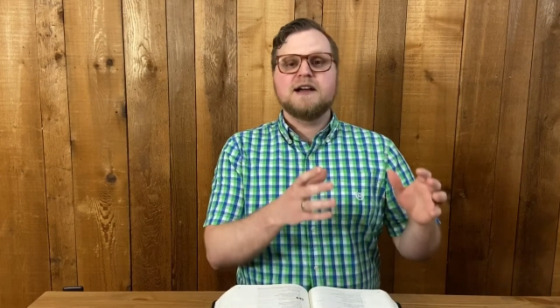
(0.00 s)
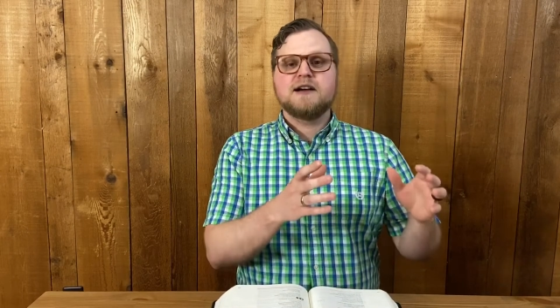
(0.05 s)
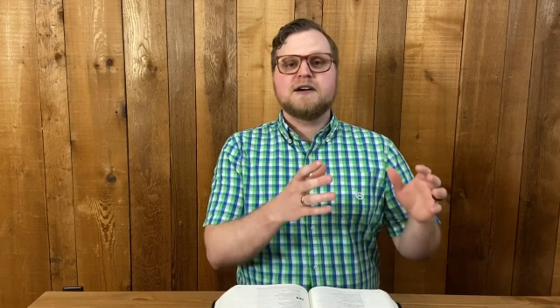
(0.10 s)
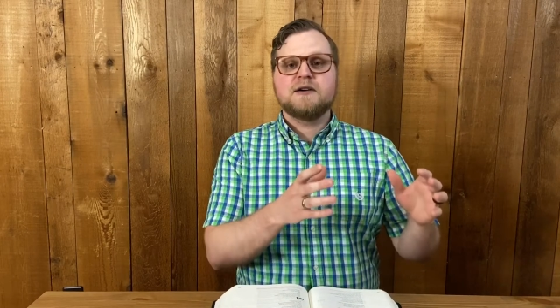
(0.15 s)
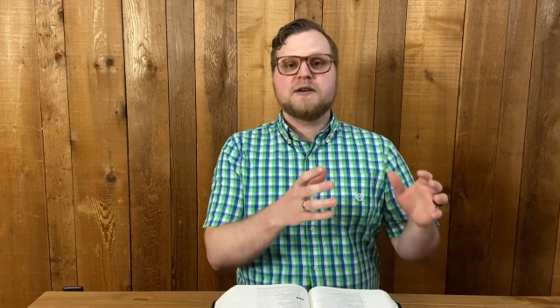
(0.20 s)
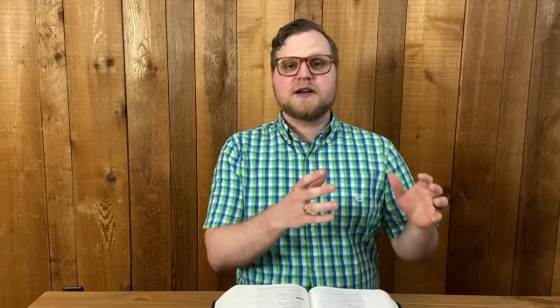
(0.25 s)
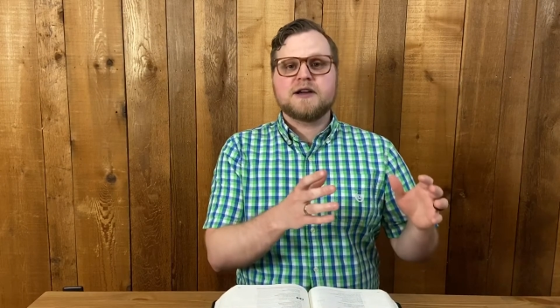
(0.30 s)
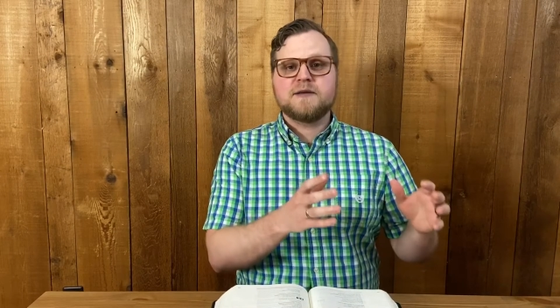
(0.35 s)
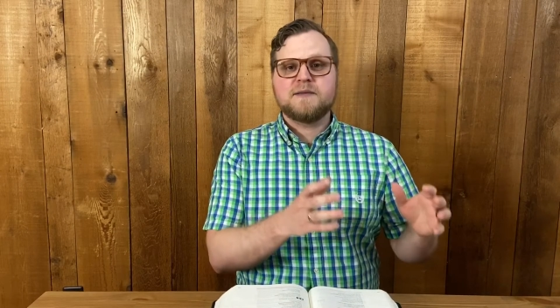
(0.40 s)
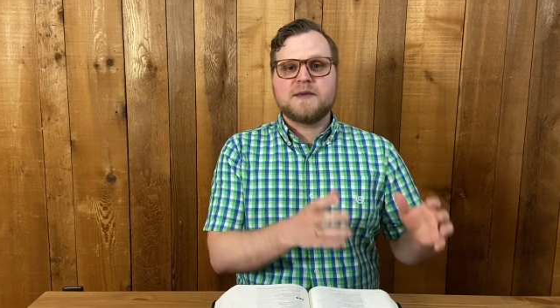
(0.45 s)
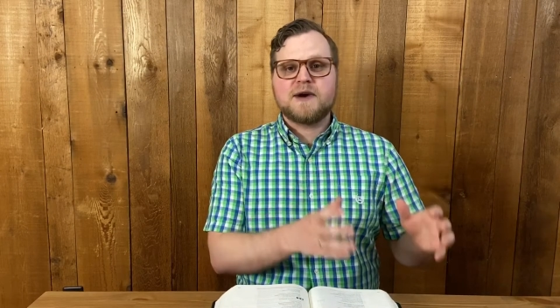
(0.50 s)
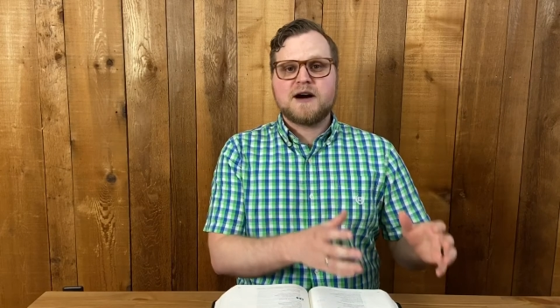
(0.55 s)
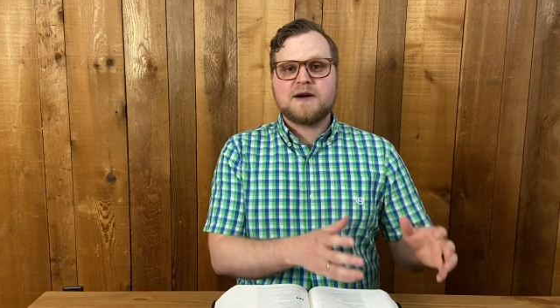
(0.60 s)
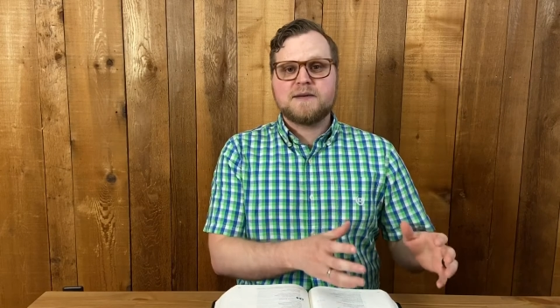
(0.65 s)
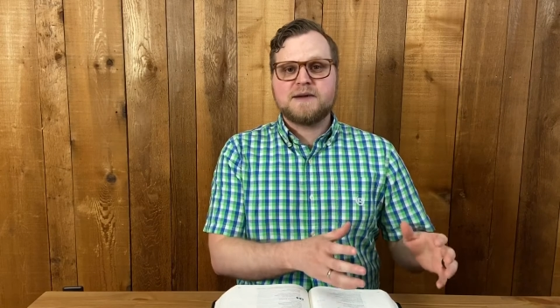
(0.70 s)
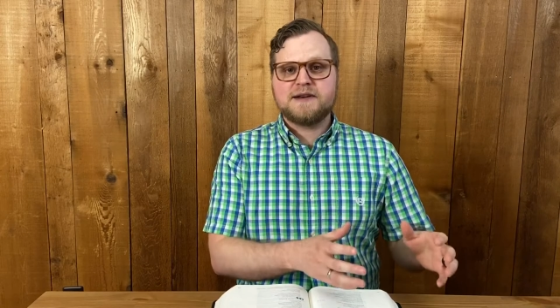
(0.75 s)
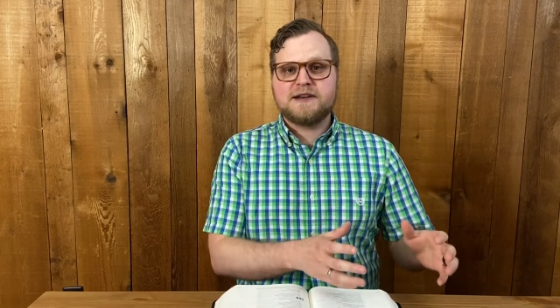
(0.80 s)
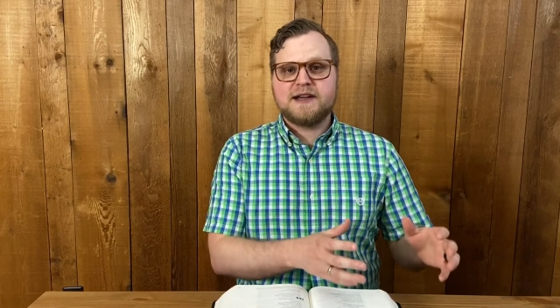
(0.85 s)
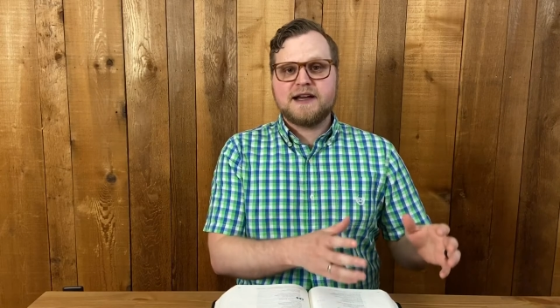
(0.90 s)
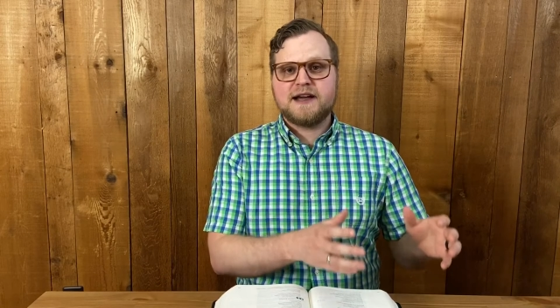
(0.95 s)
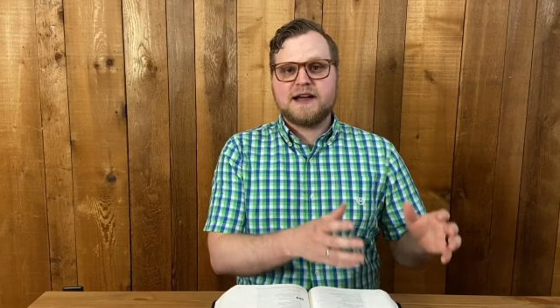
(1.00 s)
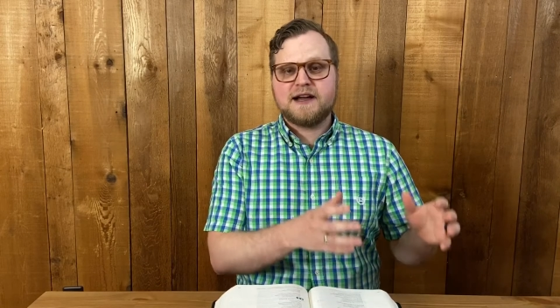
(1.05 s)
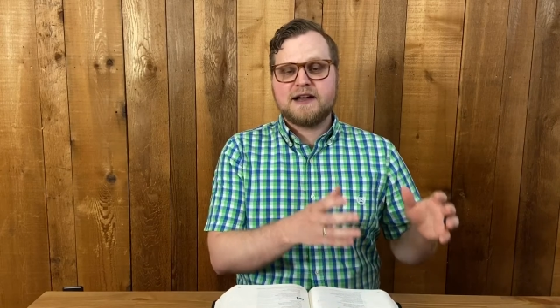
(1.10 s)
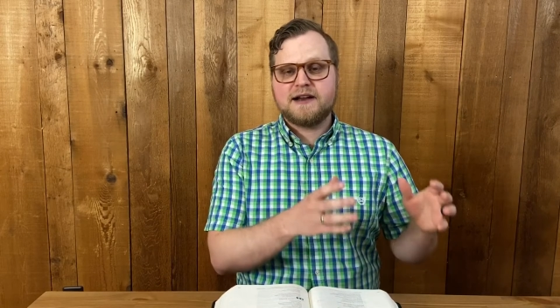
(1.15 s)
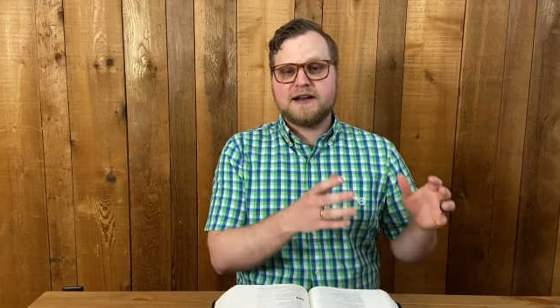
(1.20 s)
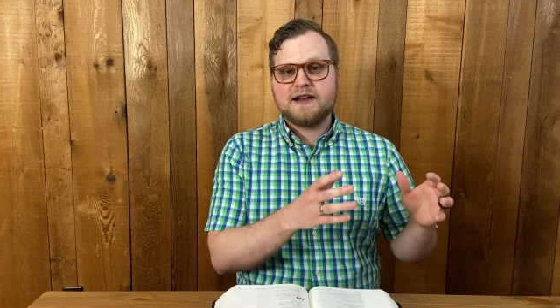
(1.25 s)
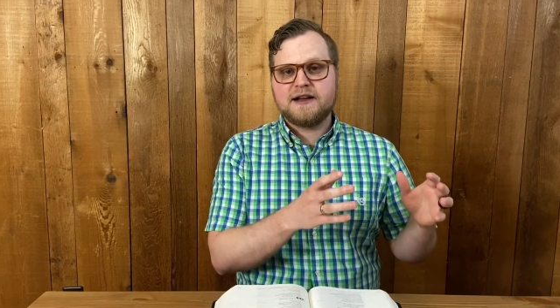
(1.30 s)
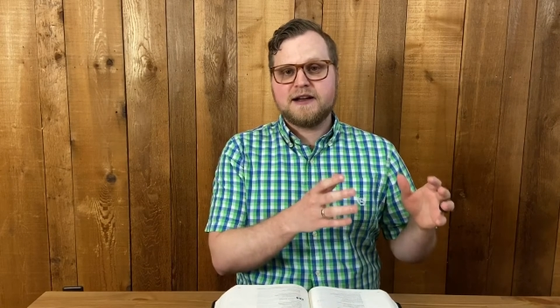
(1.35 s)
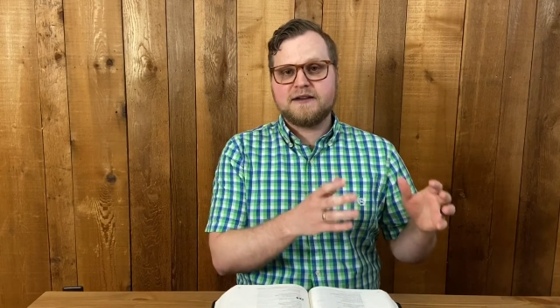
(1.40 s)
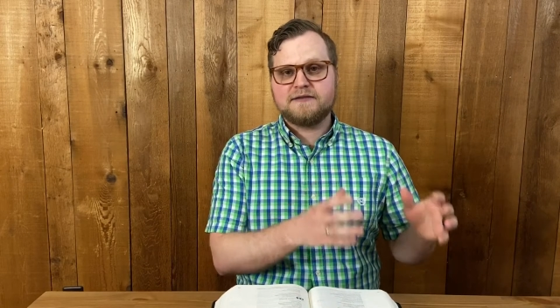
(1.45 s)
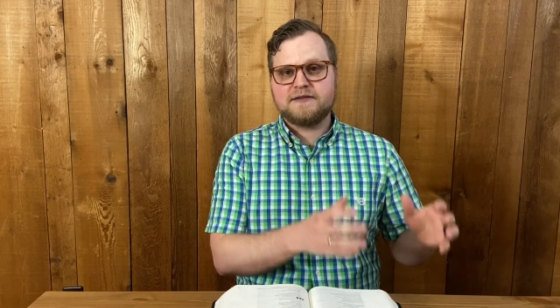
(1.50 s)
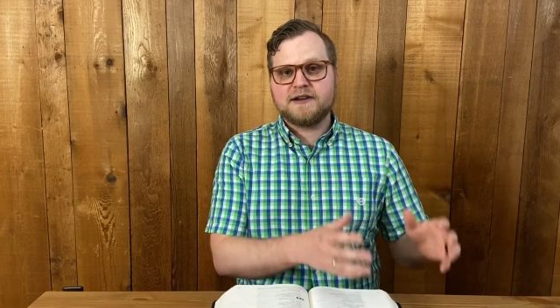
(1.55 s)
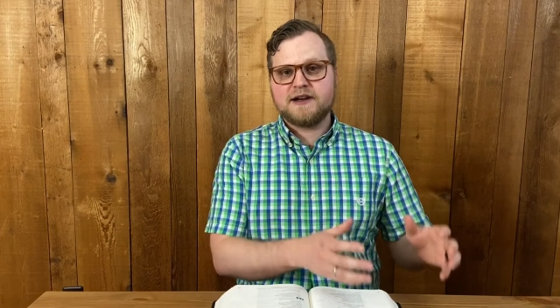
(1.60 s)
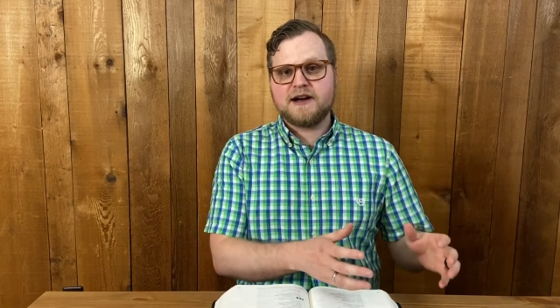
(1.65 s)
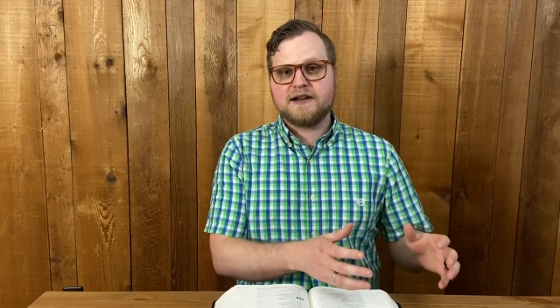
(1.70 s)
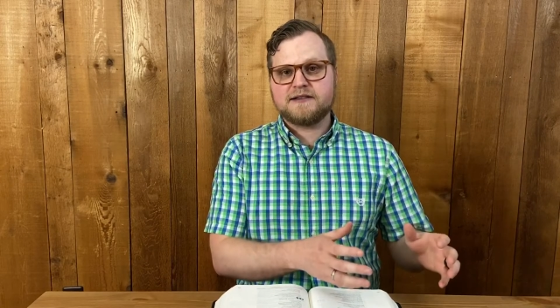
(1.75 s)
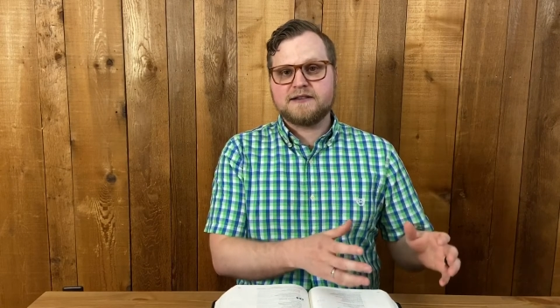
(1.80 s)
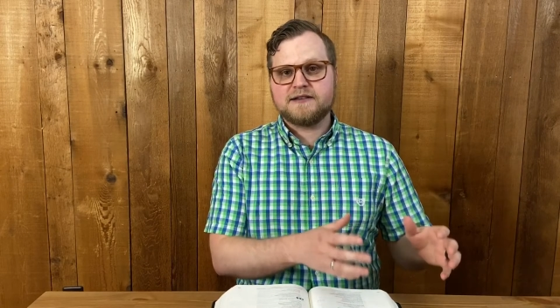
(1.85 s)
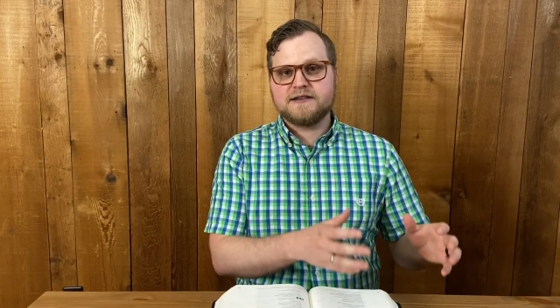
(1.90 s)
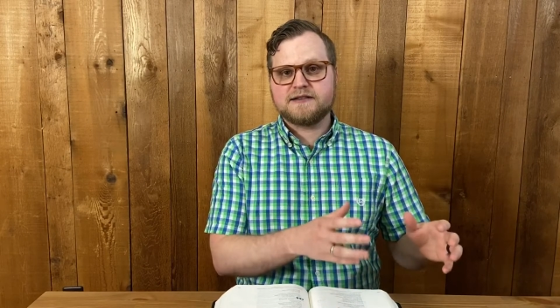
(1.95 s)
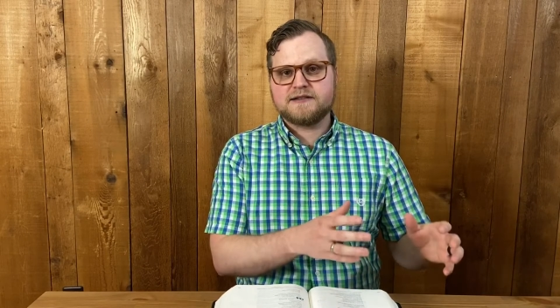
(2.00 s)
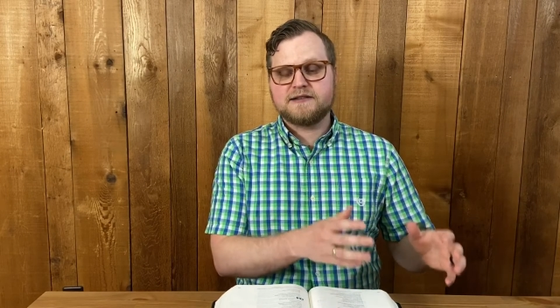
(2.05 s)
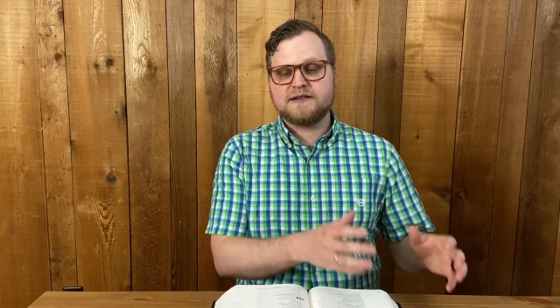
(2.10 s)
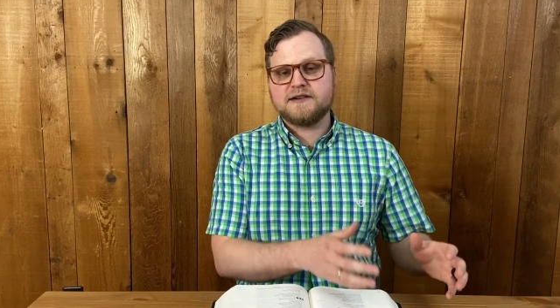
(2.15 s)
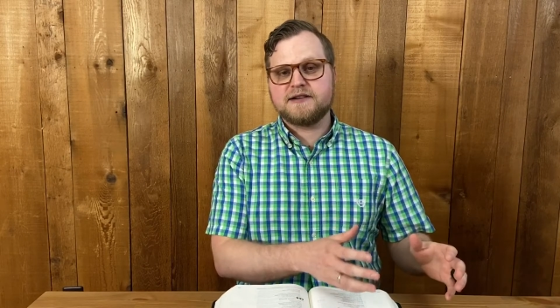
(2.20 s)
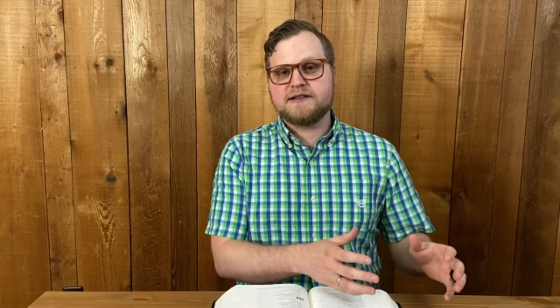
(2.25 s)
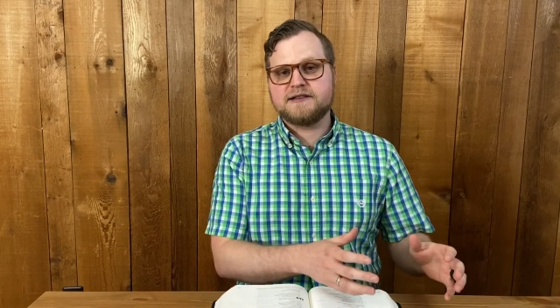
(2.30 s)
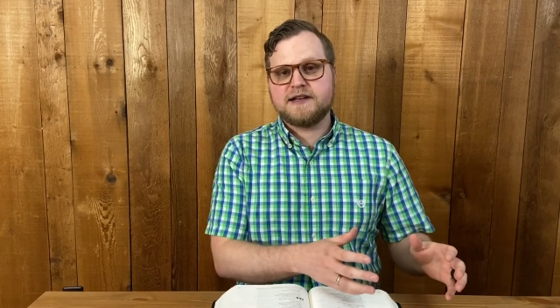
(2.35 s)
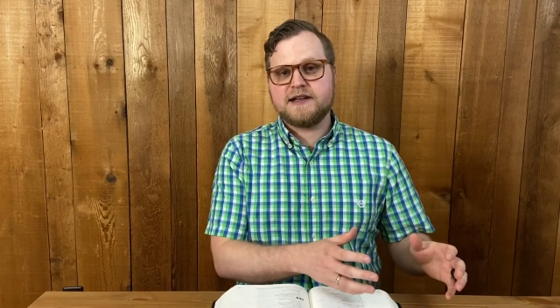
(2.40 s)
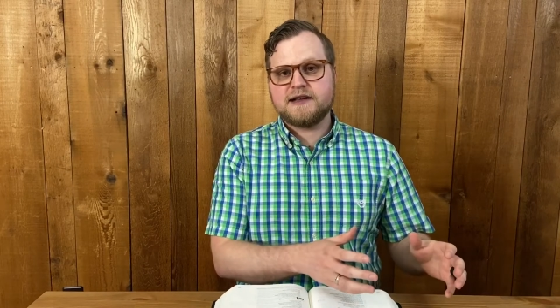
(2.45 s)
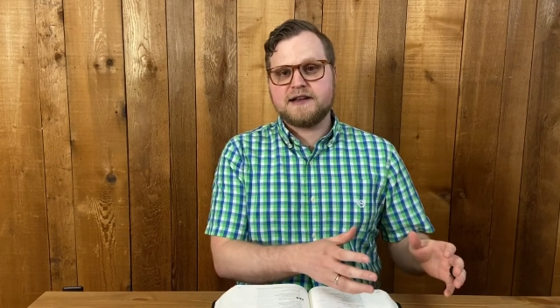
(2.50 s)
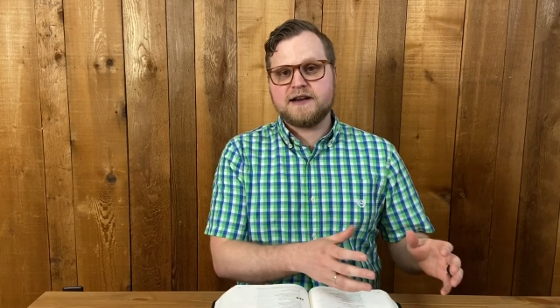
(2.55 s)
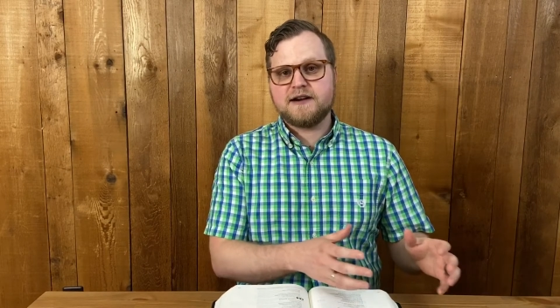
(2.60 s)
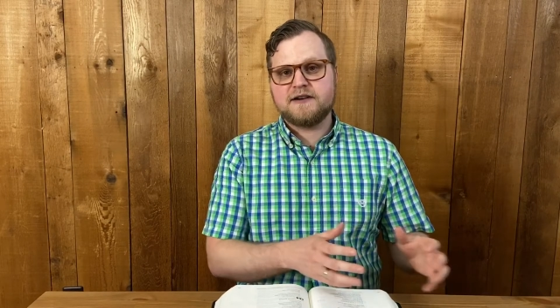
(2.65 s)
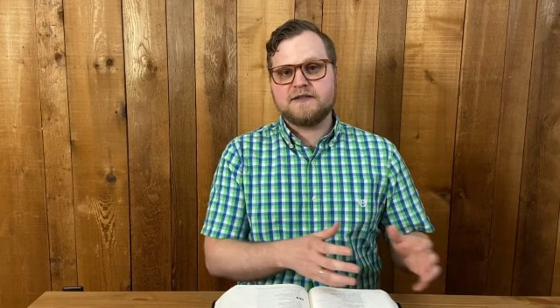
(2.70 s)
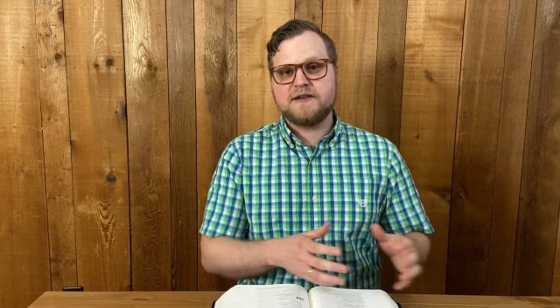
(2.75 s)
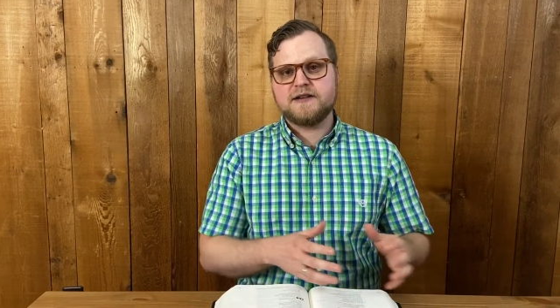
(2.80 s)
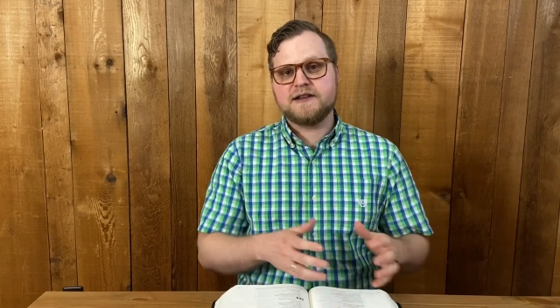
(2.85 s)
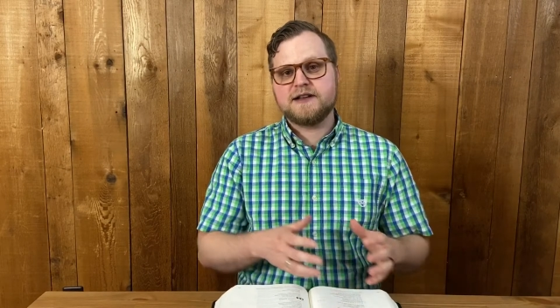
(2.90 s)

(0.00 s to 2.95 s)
okay, mom and dad have got this, they're going to take care of it.